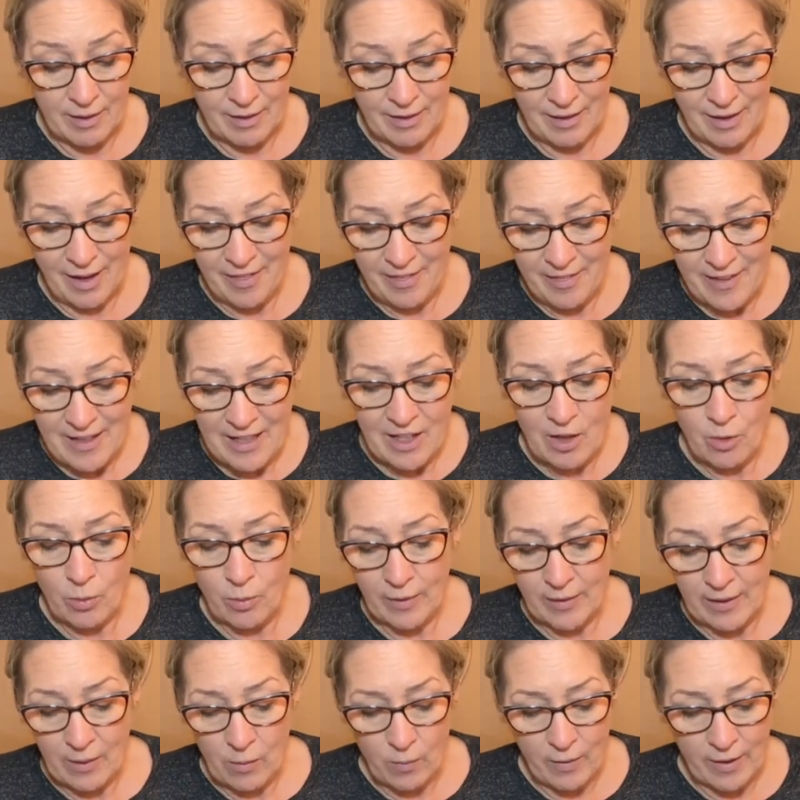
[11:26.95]
I think you
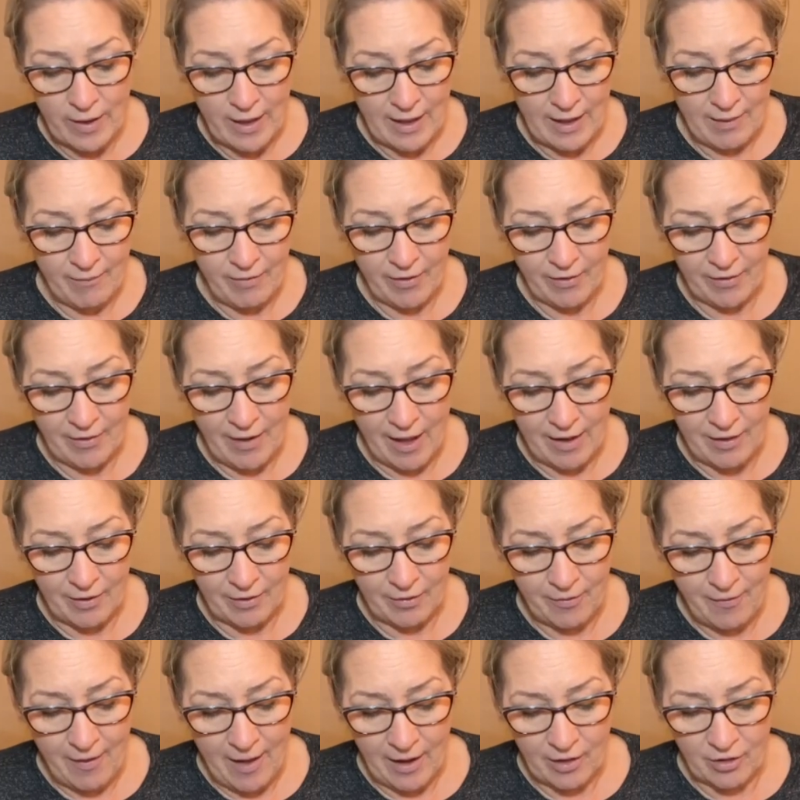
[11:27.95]
really want to have the
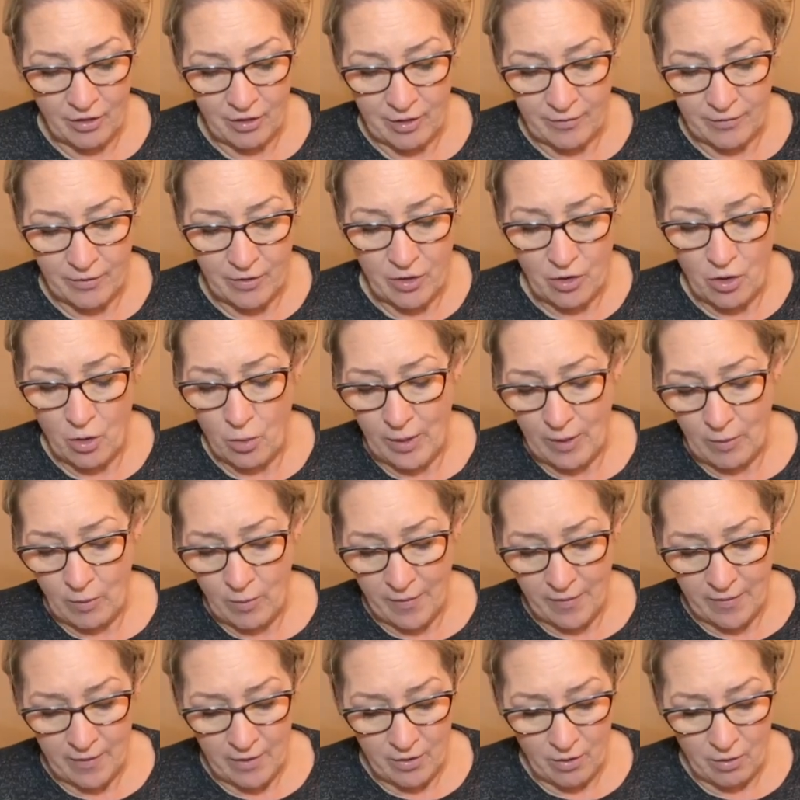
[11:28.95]
satisfaction of knowing what
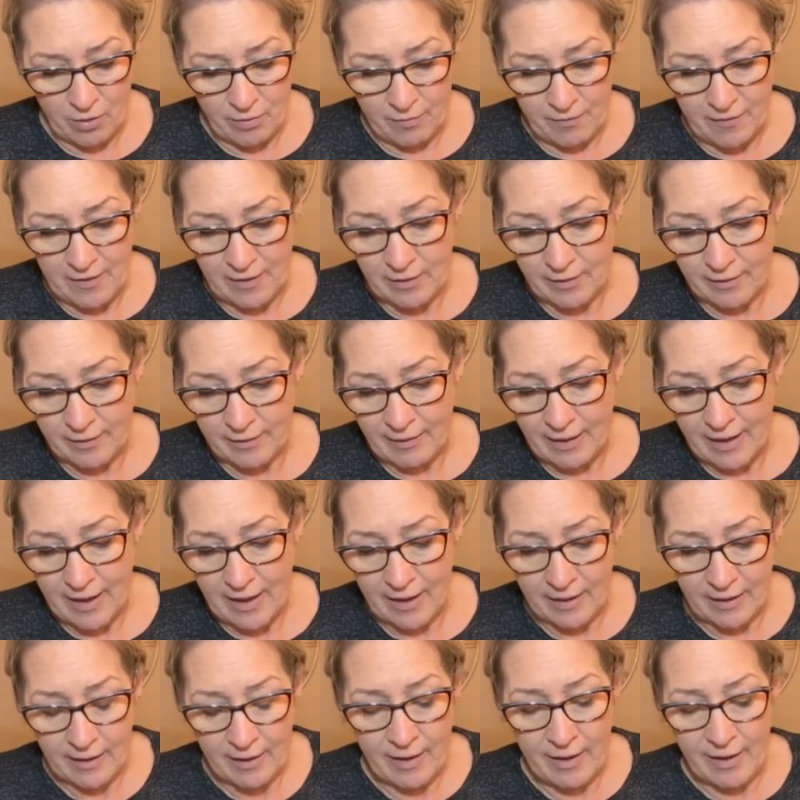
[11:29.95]
the dough feels
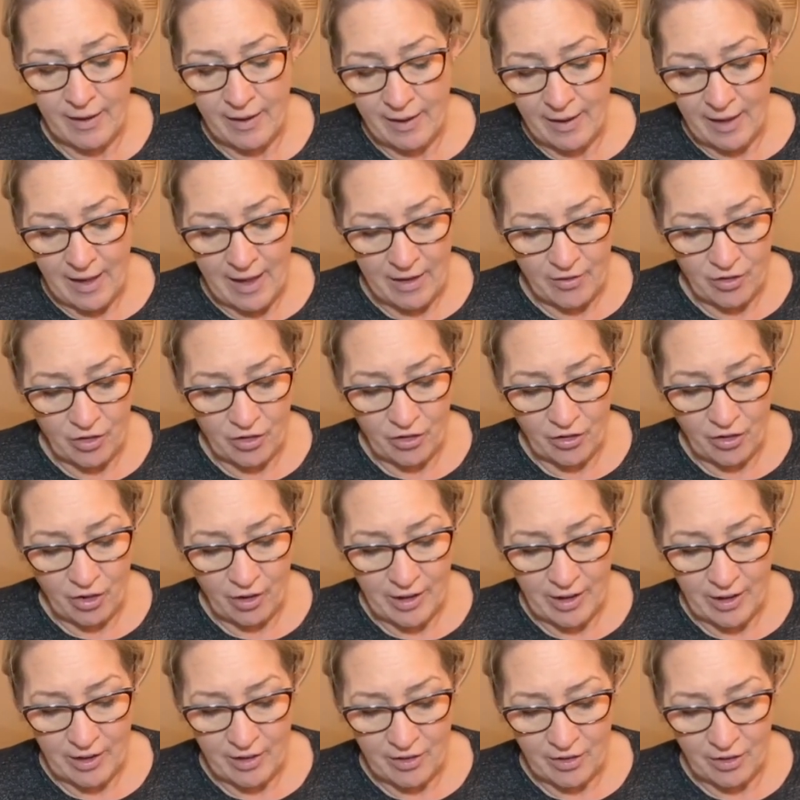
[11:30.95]
like as you're
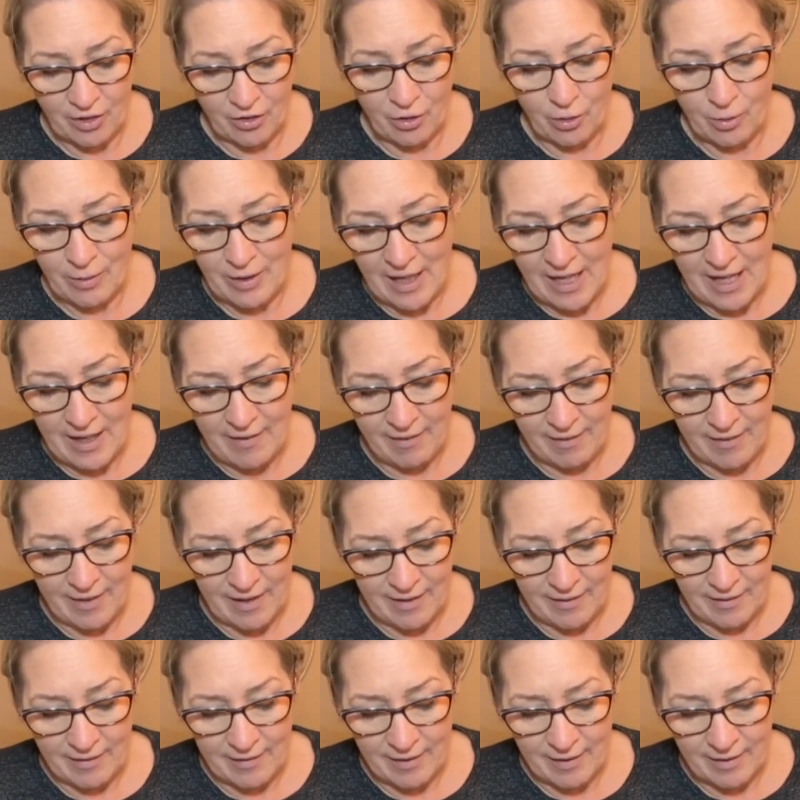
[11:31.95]
starting to create
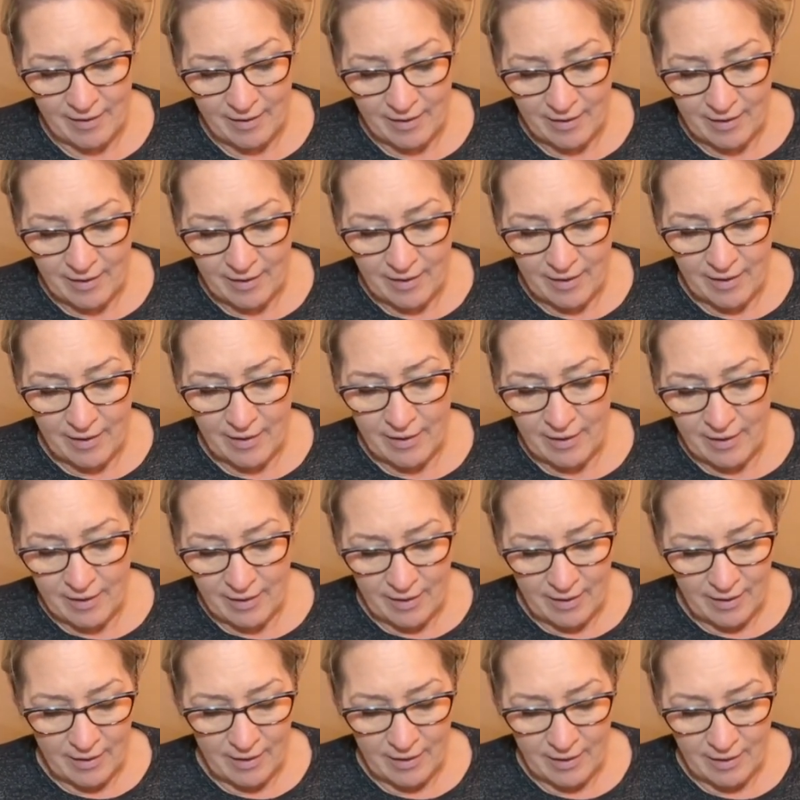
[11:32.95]
these.
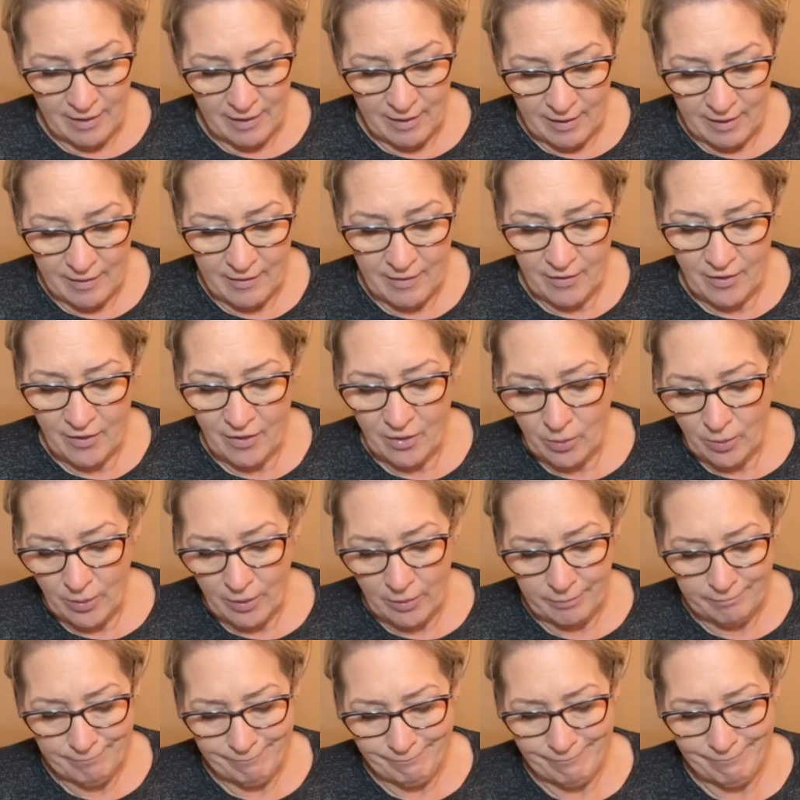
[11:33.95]
And this is a
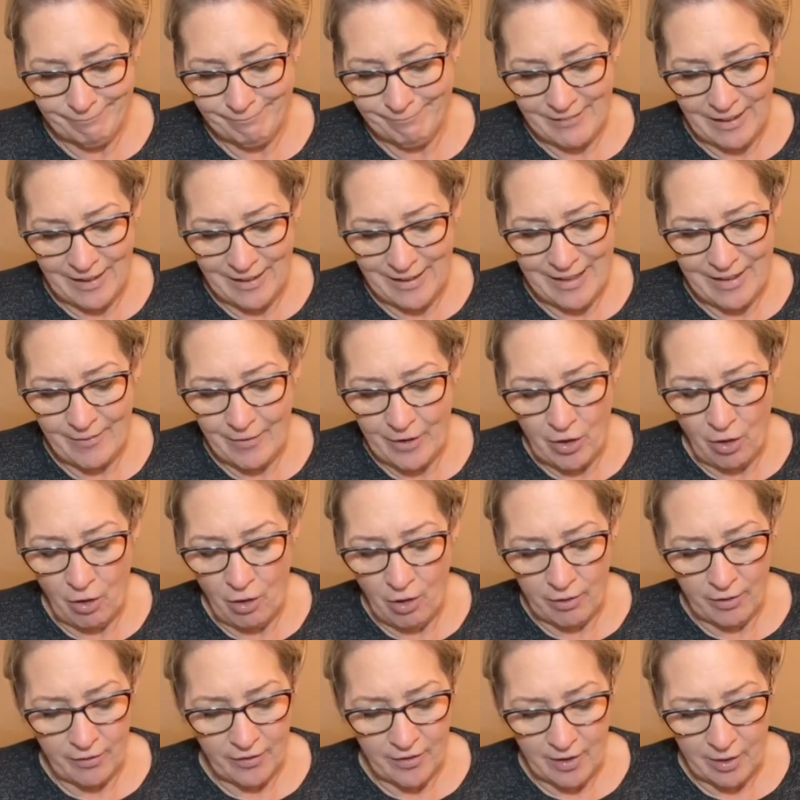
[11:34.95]
real kind of an
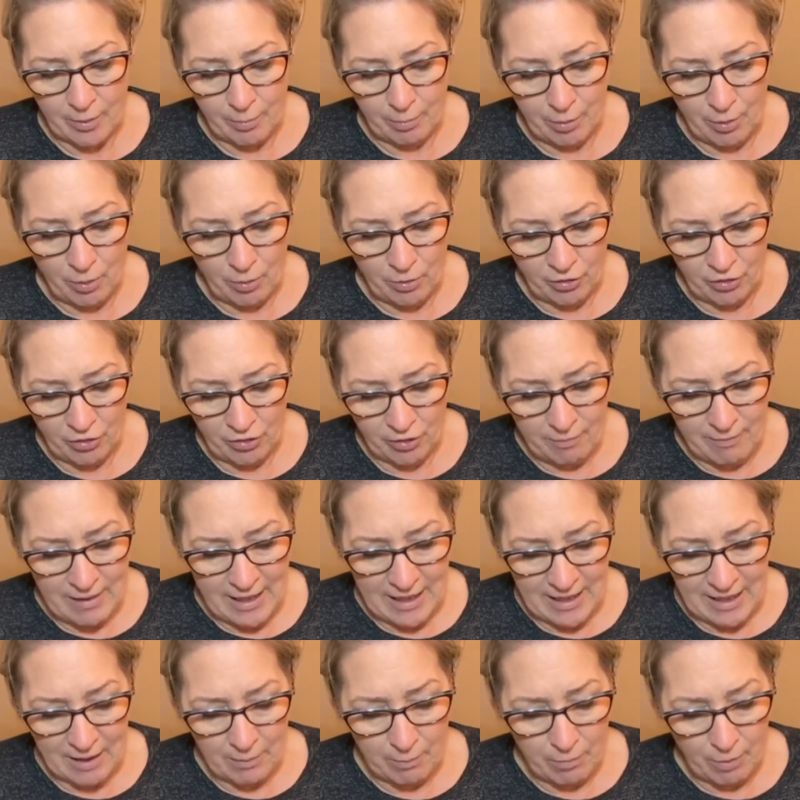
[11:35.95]
artisan approach to
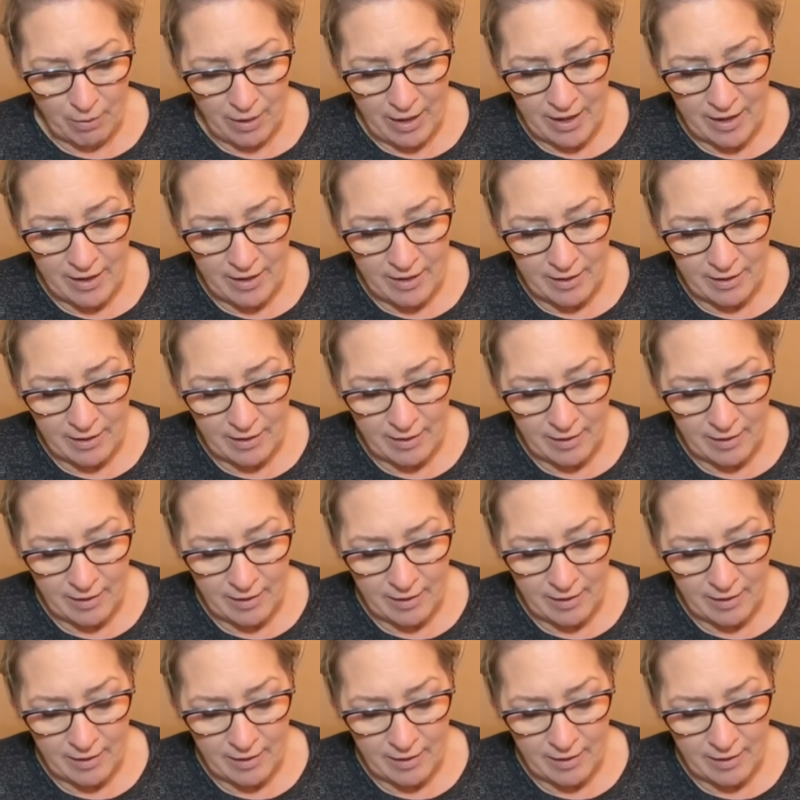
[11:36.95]
making bread.